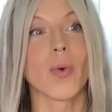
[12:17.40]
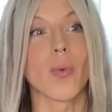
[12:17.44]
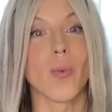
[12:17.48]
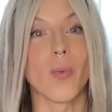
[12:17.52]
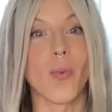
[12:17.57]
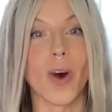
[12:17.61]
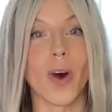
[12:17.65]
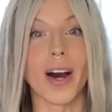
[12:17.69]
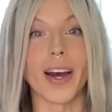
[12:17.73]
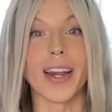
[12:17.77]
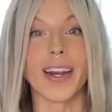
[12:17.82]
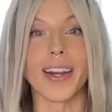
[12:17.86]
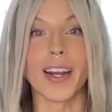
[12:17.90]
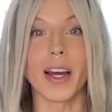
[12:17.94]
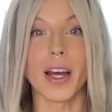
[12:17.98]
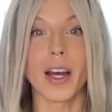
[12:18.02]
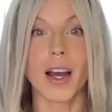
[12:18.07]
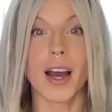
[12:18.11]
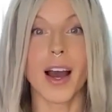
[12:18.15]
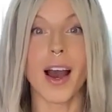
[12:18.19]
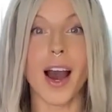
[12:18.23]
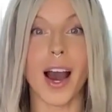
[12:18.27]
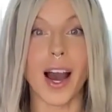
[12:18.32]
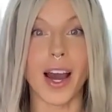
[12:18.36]
one,
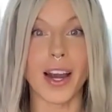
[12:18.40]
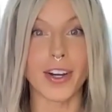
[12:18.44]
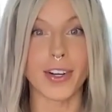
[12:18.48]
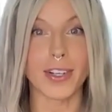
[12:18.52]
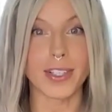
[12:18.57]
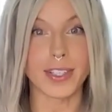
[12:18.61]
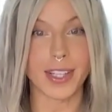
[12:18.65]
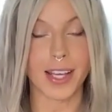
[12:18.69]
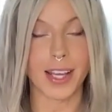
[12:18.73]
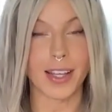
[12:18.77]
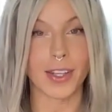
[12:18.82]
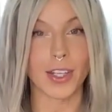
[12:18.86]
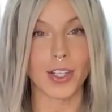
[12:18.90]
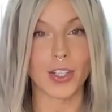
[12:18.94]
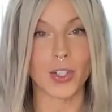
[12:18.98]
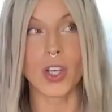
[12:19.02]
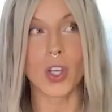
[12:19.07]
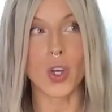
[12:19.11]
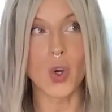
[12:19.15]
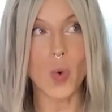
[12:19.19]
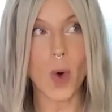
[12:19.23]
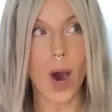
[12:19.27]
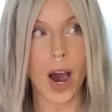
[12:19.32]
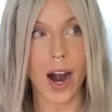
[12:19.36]
understand that
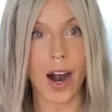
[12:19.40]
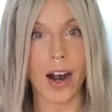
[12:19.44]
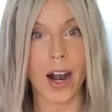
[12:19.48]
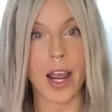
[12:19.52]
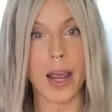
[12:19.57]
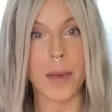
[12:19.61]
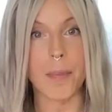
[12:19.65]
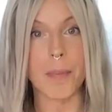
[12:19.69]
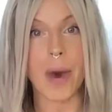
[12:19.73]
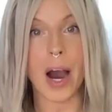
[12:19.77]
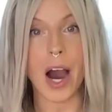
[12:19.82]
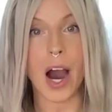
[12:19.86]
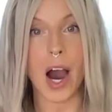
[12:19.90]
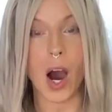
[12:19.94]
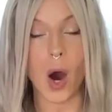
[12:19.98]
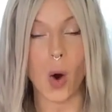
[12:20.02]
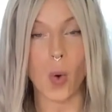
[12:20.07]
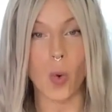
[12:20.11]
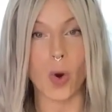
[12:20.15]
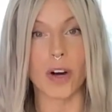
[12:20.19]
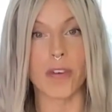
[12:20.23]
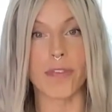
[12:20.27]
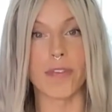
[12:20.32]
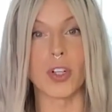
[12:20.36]
you are a
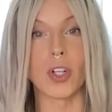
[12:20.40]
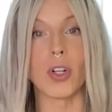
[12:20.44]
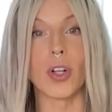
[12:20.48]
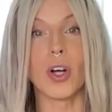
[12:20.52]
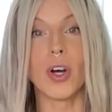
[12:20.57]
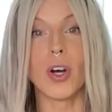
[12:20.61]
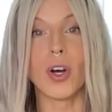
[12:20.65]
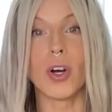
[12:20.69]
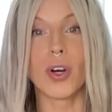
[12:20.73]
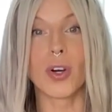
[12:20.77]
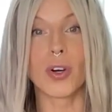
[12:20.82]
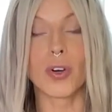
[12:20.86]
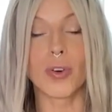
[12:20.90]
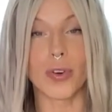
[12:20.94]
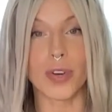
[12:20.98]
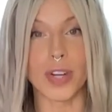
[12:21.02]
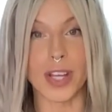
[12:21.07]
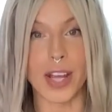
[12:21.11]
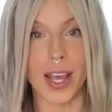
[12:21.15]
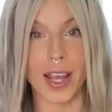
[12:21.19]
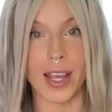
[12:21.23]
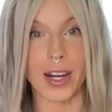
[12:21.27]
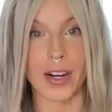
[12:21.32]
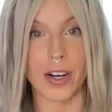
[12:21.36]
powerful
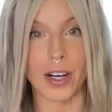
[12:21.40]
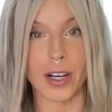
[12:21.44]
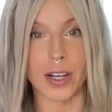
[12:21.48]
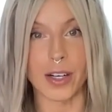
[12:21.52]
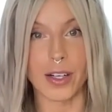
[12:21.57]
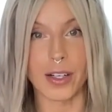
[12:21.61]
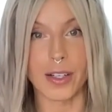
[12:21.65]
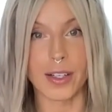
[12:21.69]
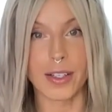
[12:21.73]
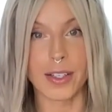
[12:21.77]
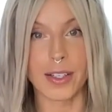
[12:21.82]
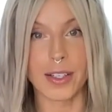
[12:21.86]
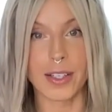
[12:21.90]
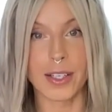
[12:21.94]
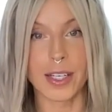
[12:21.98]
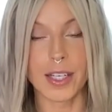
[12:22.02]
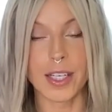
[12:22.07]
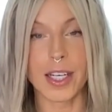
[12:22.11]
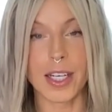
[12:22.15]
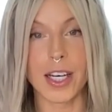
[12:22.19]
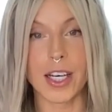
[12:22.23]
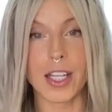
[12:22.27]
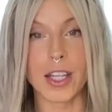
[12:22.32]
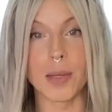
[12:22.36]
creator.
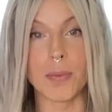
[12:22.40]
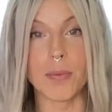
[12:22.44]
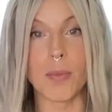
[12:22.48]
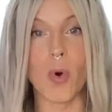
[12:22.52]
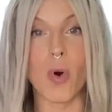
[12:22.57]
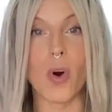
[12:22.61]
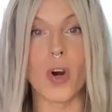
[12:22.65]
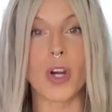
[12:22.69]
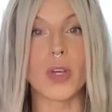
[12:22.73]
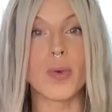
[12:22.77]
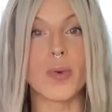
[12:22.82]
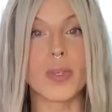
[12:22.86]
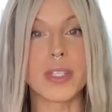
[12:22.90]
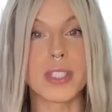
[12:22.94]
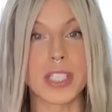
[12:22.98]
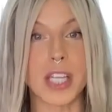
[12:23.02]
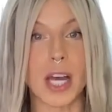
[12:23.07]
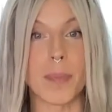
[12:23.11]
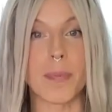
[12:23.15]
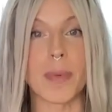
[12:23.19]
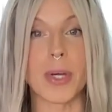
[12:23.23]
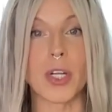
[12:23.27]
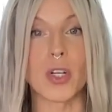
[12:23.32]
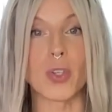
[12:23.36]
And the more you
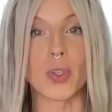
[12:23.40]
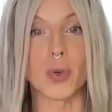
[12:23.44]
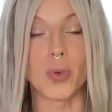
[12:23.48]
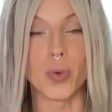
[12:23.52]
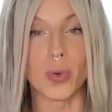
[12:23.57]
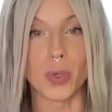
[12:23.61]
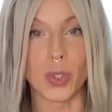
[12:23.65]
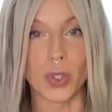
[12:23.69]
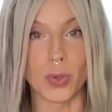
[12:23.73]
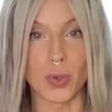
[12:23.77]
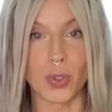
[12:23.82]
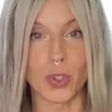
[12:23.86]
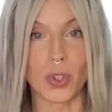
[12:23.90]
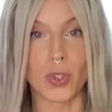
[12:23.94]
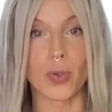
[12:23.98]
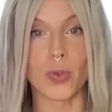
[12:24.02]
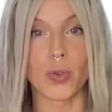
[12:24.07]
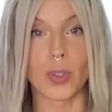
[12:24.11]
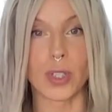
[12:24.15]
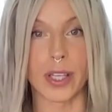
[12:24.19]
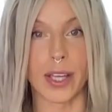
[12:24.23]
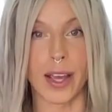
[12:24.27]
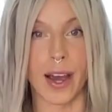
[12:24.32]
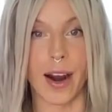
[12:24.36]
step into who you
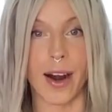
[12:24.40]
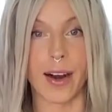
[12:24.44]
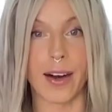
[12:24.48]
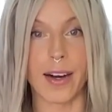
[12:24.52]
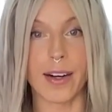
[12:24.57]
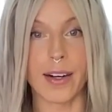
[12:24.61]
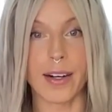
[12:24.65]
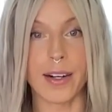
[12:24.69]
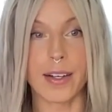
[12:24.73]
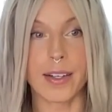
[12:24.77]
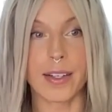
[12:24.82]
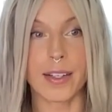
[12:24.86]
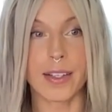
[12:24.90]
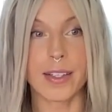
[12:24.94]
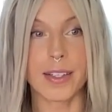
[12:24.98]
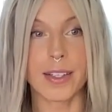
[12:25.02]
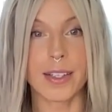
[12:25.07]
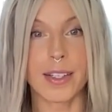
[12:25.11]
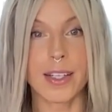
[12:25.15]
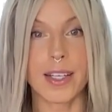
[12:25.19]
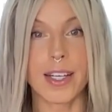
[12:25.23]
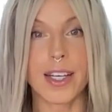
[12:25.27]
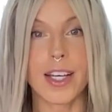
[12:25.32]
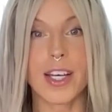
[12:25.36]
truly are,
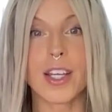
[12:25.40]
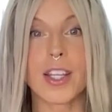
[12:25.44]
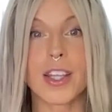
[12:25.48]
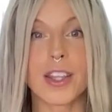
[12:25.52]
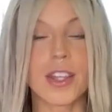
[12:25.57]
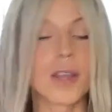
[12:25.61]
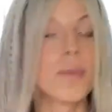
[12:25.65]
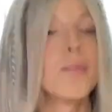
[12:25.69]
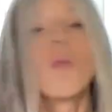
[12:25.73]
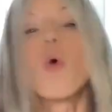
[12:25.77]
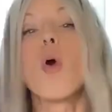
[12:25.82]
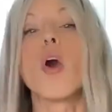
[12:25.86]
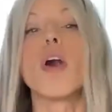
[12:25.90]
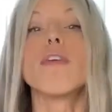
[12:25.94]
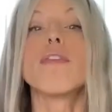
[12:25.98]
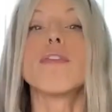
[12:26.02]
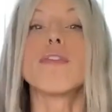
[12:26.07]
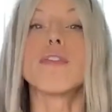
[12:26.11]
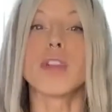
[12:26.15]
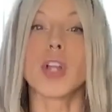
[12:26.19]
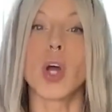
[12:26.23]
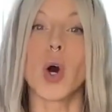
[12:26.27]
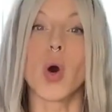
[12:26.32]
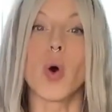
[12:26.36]
the more
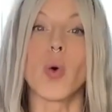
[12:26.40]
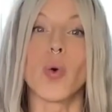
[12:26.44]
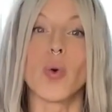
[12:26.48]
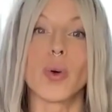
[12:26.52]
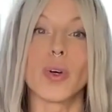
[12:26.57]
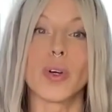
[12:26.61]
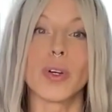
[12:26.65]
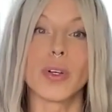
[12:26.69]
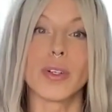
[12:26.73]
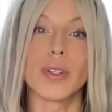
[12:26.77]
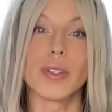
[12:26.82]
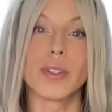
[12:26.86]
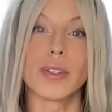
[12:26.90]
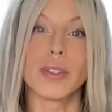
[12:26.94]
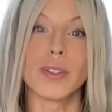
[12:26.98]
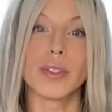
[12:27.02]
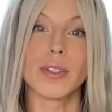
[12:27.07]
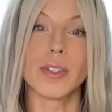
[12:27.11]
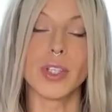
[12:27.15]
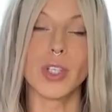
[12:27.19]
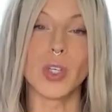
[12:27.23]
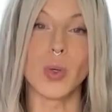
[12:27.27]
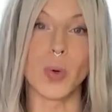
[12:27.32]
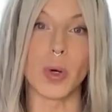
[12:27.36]
flow
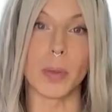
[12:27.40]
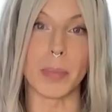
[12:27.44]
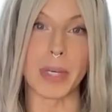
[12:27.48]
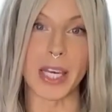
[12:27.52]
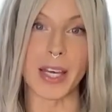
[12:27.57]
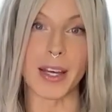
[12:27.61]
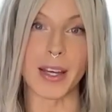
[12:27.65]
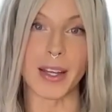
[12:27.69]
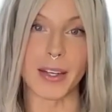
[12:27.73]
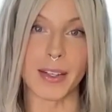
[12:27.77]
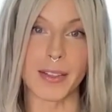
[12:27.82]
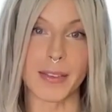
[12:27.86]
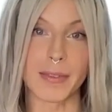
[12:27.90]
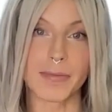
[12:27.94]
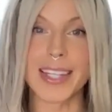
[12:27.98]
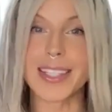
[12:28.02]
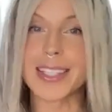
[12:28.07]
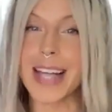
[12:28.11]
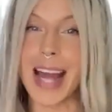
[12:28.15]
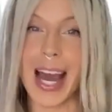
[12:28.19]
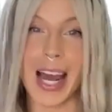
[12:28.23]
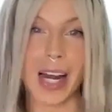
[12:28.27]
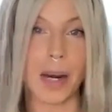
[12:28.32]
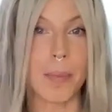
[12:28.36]
you will be in.
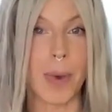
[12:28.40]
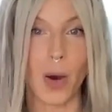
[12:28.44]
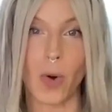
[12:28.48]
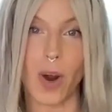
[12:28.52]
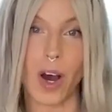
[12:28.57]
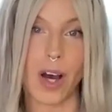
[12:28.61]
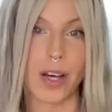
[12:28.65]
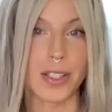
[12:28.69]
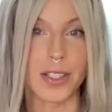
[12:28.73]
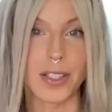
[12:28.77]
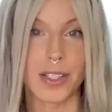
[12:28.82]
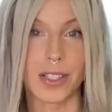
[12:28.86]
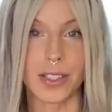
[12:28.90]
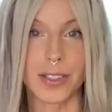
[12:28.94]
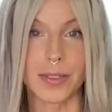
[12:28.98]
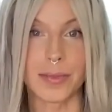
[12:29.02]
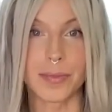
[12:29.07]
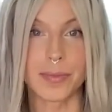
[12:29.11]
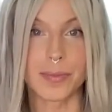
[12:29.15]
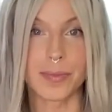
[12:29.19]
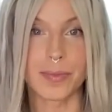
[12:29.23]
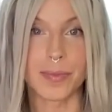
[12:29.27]
It's not about hustle.